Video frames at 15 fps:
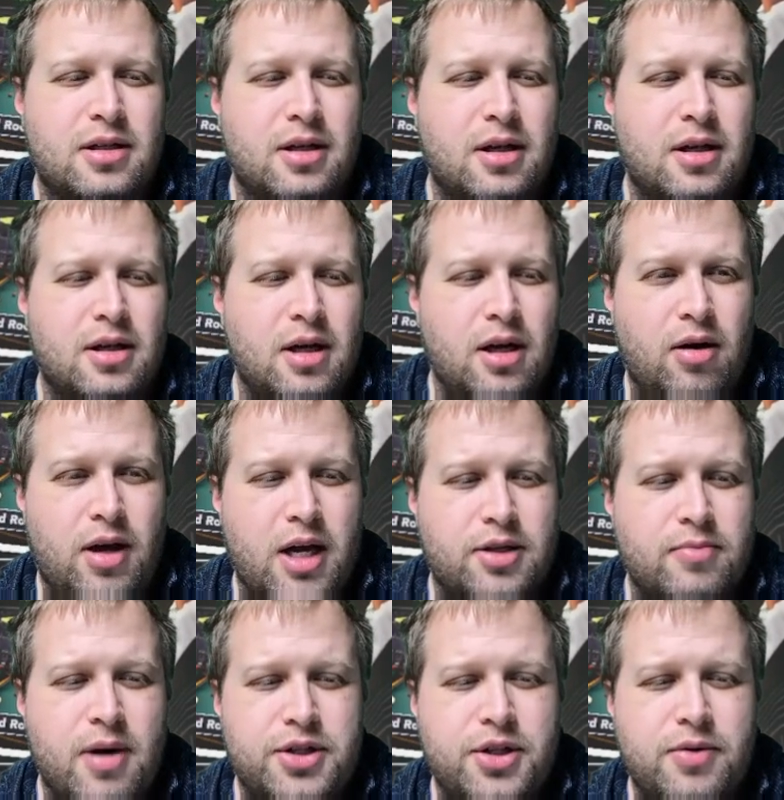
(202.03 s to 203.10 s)
Okay, so
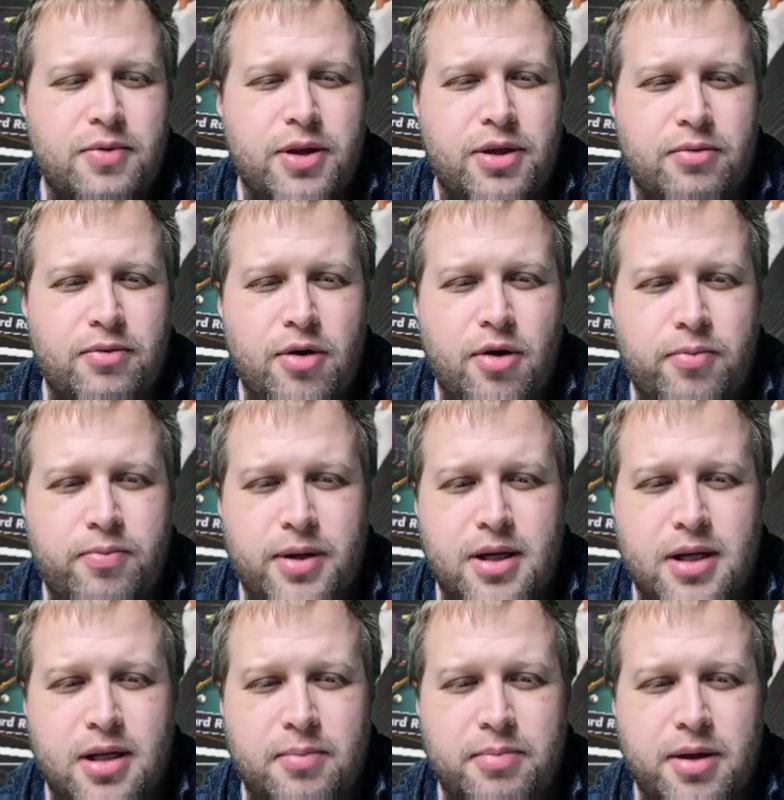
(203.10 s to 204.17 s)
mustard with the rope
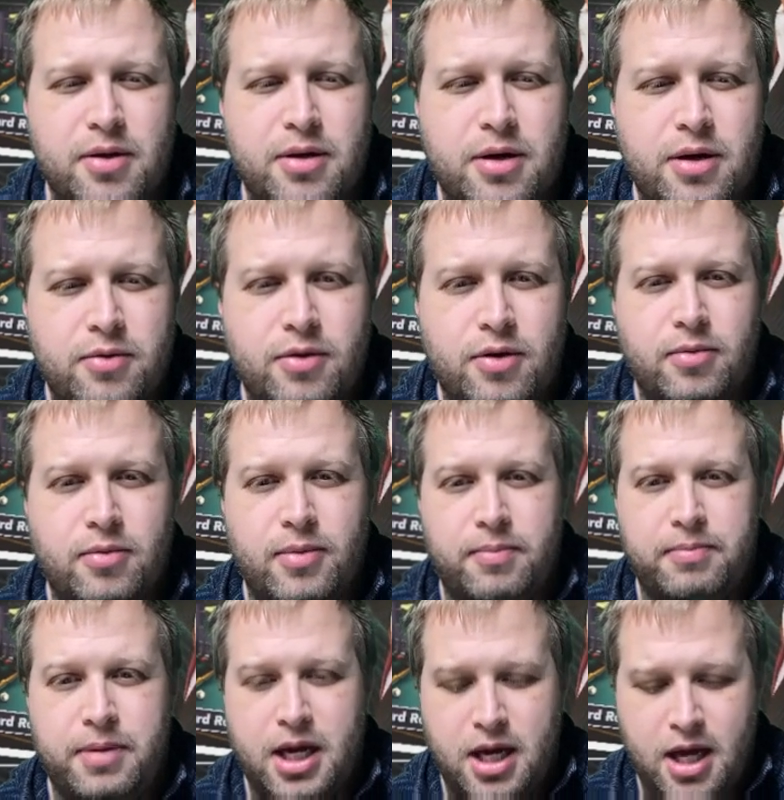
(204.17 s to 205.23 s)
in the billiard room and
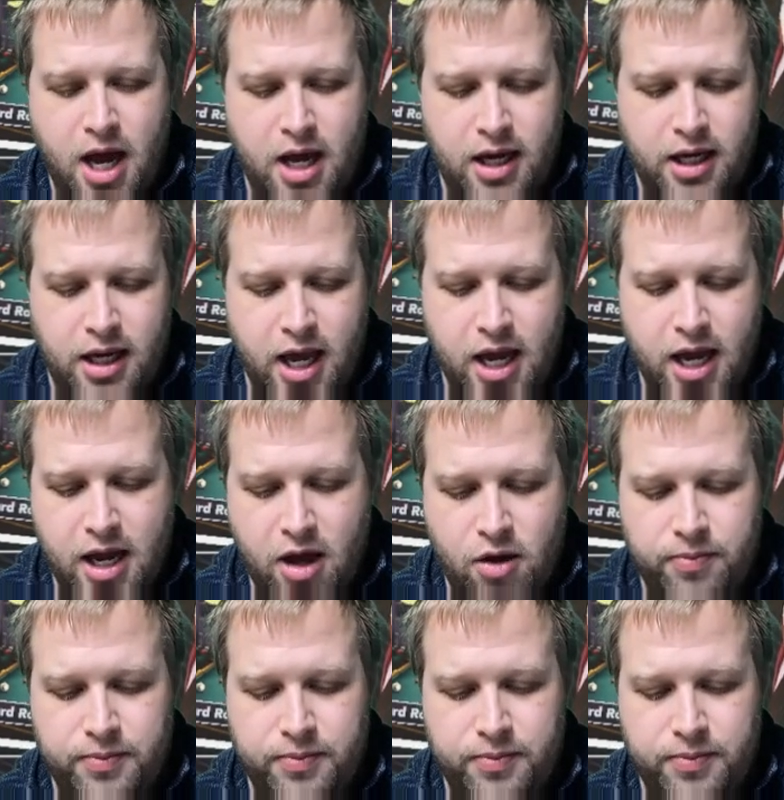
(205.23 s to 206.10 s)
Peacock can help.